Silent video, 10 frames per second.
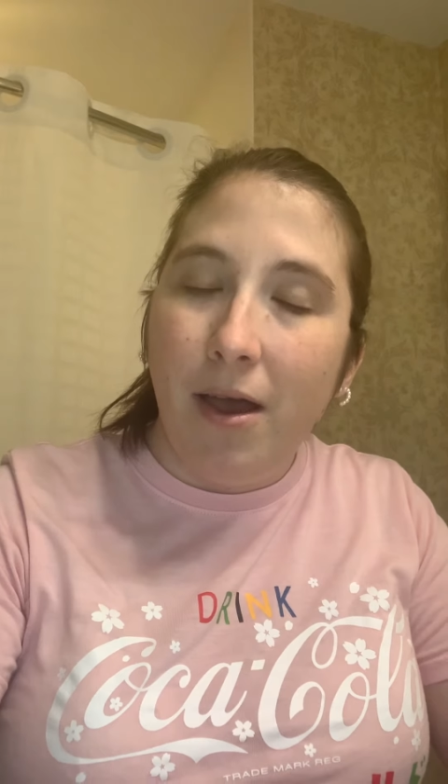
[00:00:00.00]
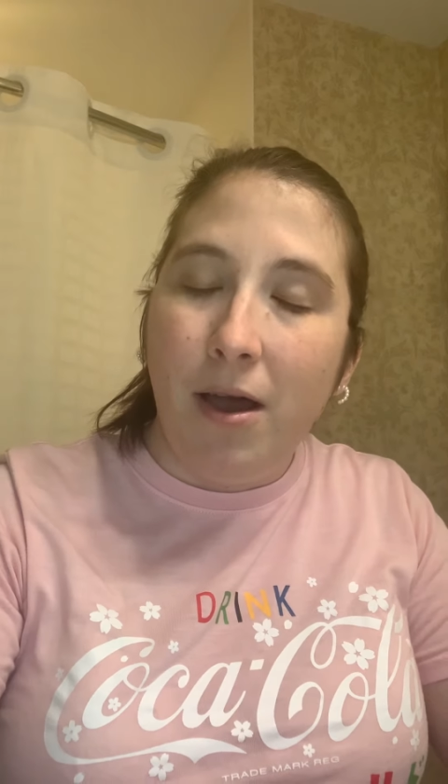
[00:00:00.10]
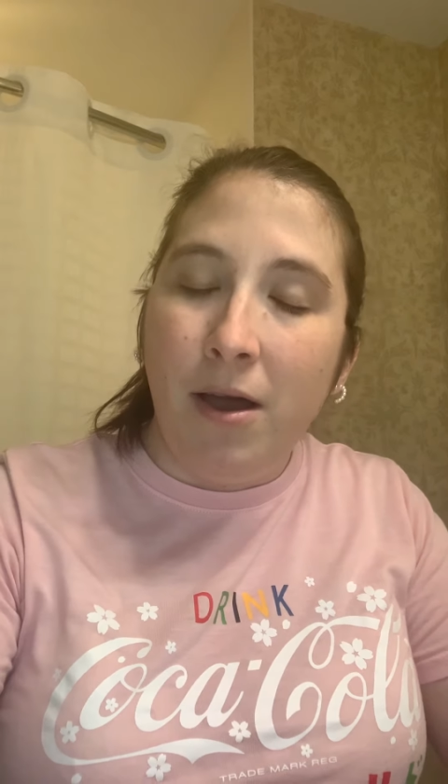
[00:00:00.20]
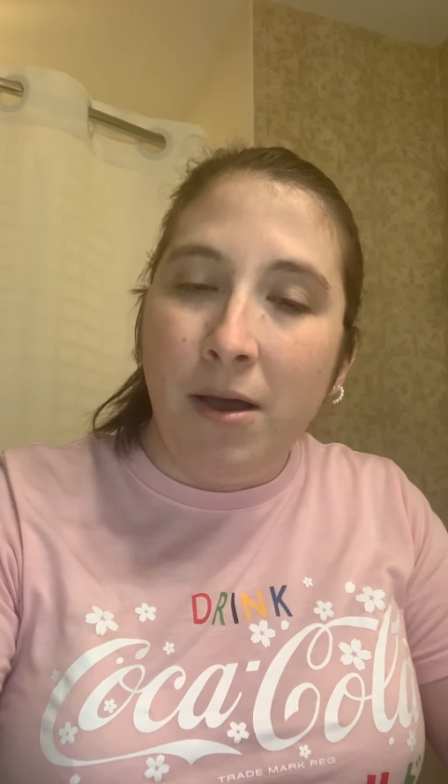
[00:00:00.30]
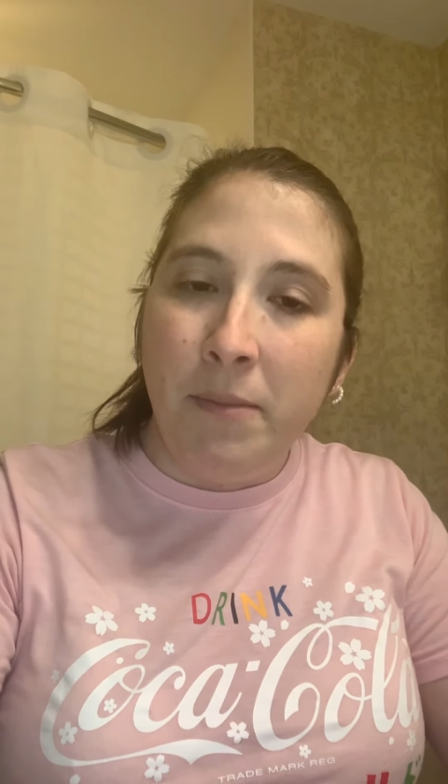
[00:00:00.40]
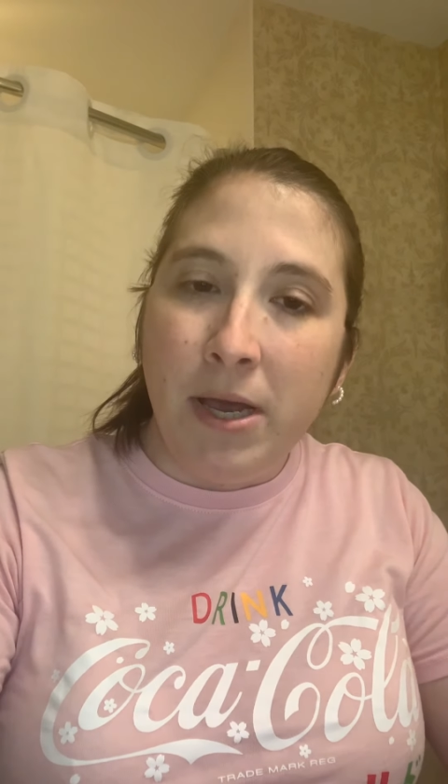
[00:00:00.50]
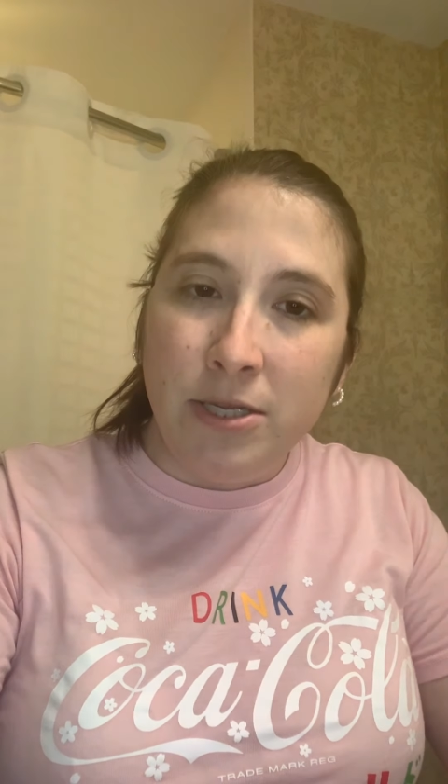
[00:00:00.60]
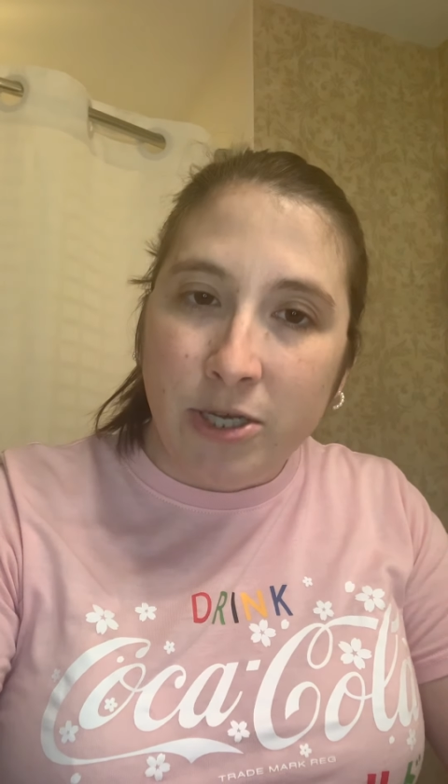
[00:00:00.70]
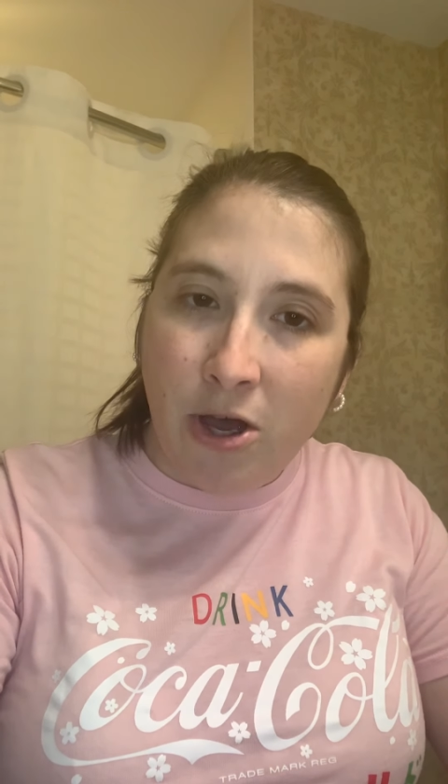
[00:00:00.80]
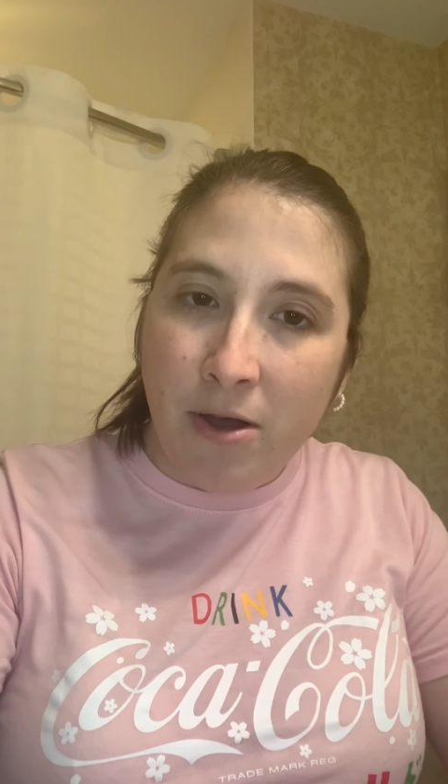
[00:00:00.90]
Um, and
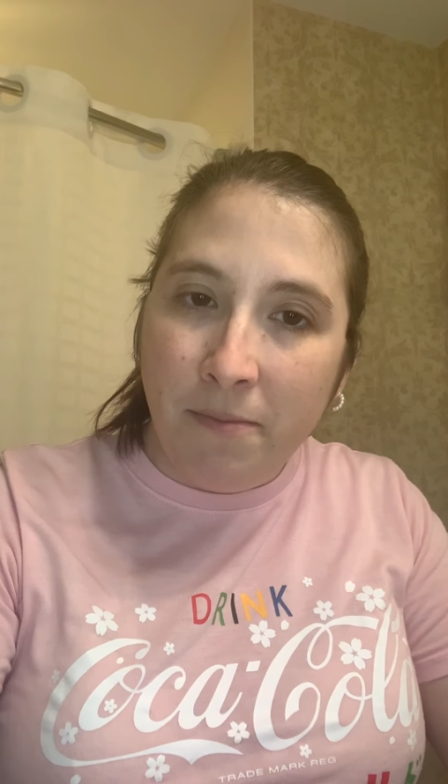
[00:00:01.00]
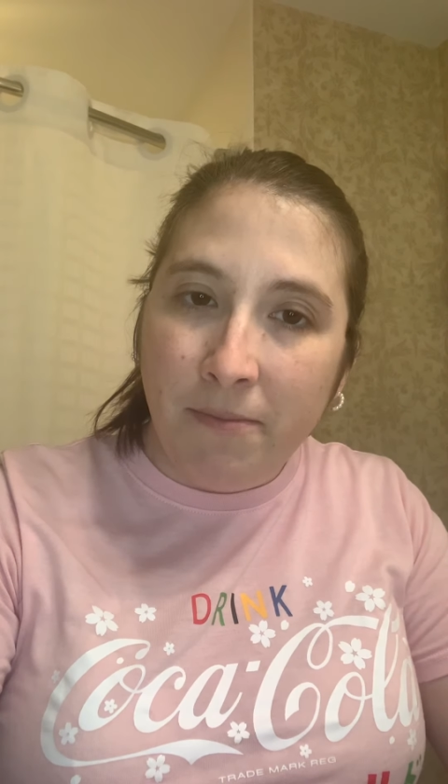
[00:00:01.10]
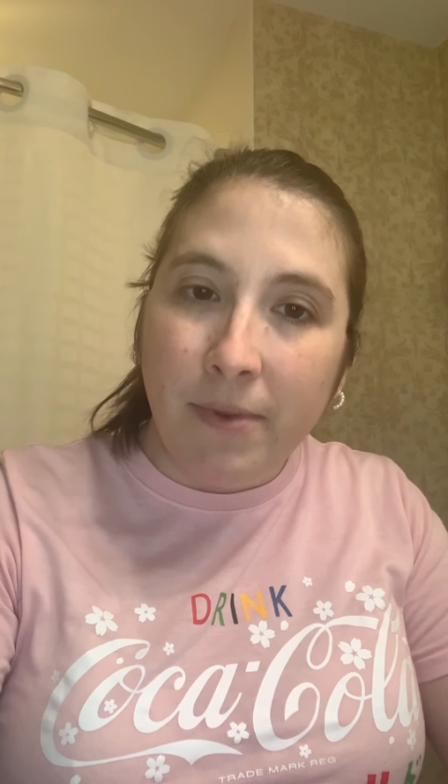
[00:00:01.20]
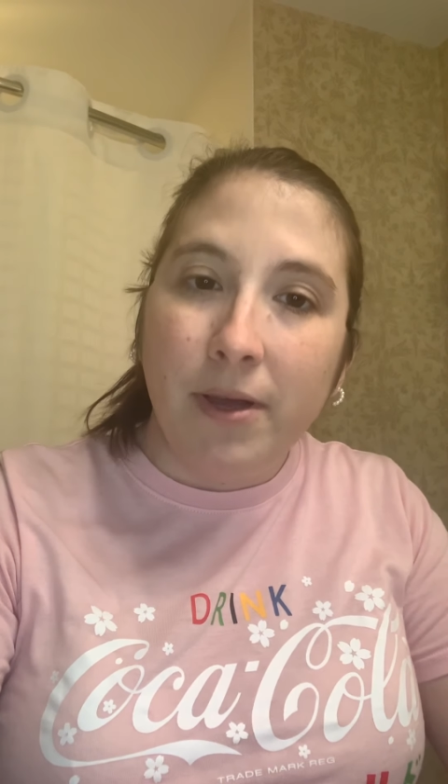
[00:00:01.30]
dom